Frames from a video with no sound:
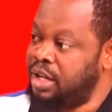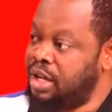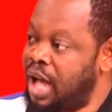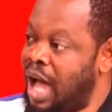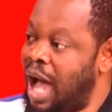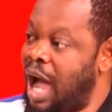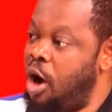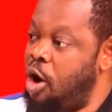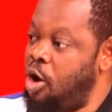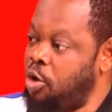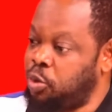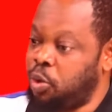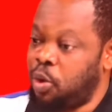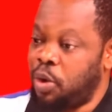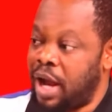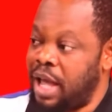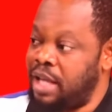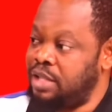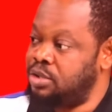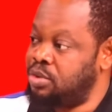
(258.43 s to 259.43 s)
are
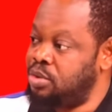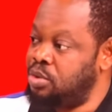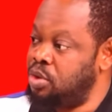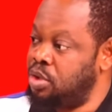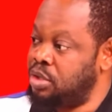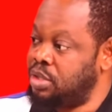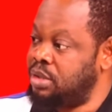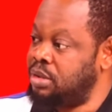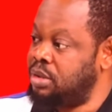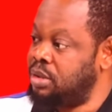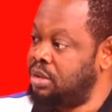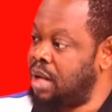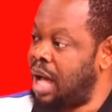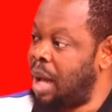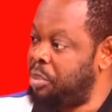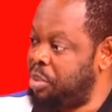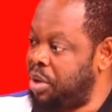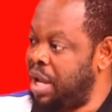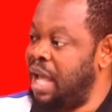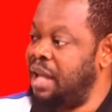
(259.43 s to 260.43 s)
authorized to what?
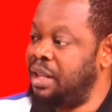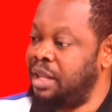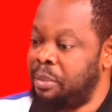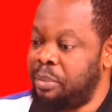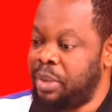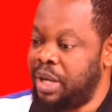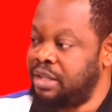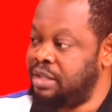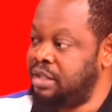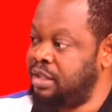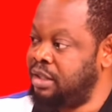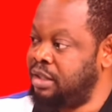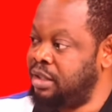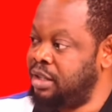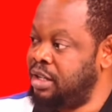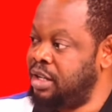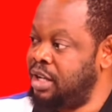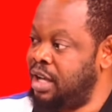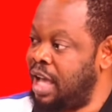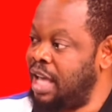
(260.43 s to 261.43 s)
Apprehend the person
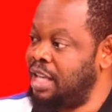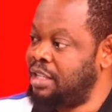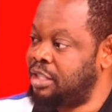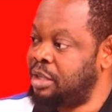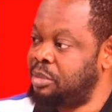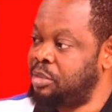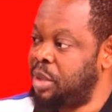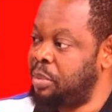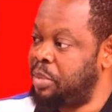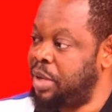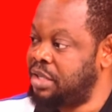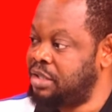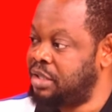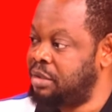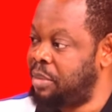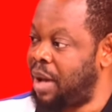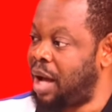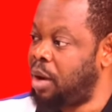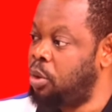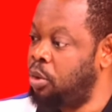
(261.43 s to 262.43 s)
and ship the person
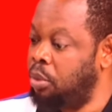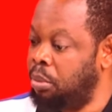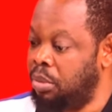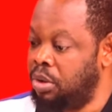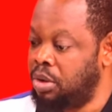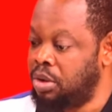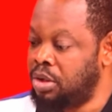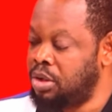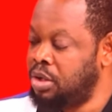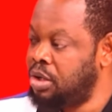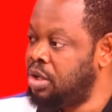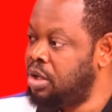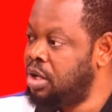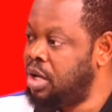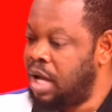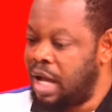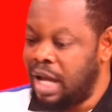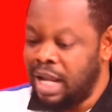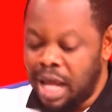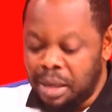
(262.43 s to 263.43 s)
back home.
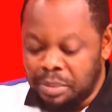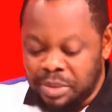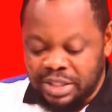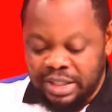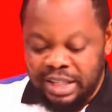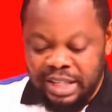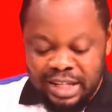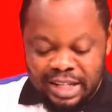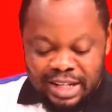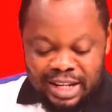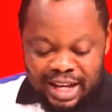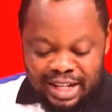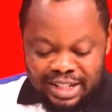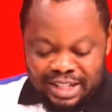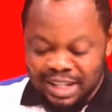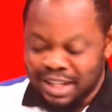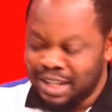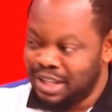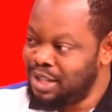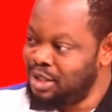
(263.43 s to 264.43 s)
And I'm saying that
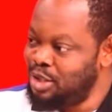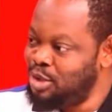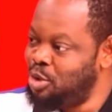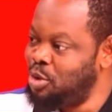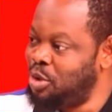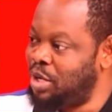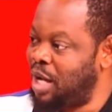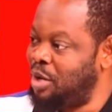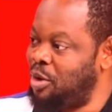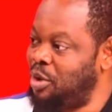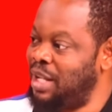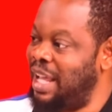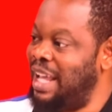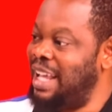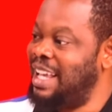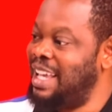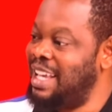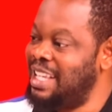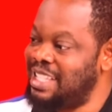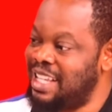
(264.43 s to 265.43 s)
you cannot
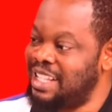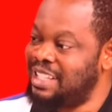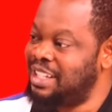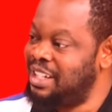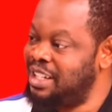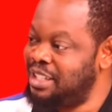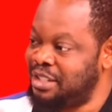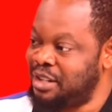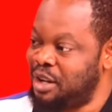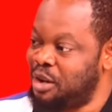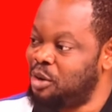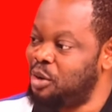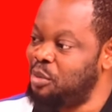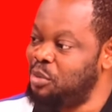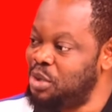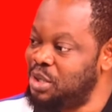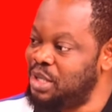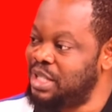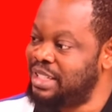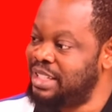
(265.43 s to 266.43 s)
engage the international
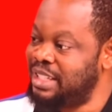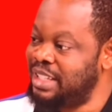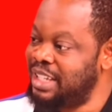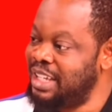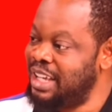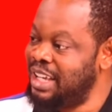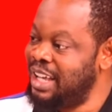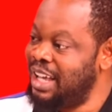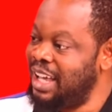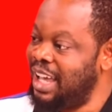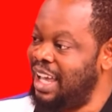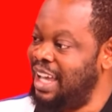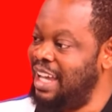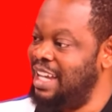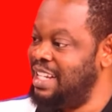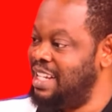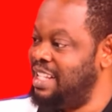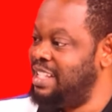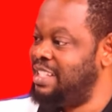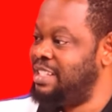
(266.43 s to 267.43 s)
community
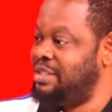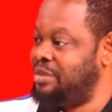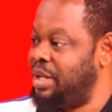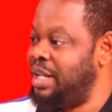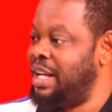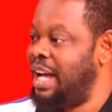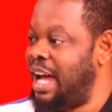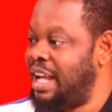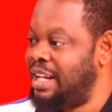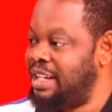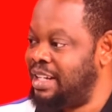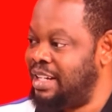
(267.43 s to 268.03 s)
in this regard